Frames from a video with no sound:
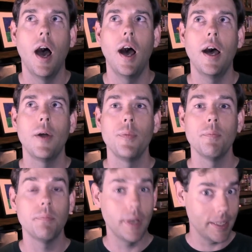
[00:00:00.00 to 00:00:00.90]

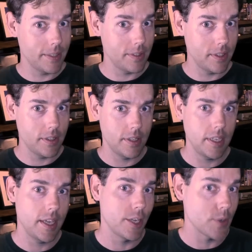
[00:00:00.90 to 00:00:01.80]
But
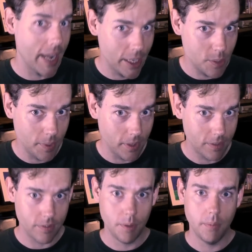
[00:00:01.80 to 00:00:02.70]
the Dragon's
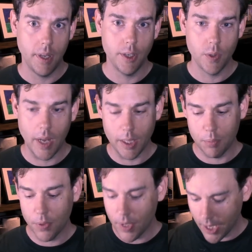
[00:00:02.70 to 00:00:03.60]
Milk from New
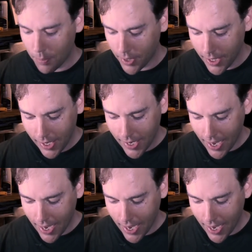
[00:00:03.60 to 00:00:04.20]
Holland Brewing Company.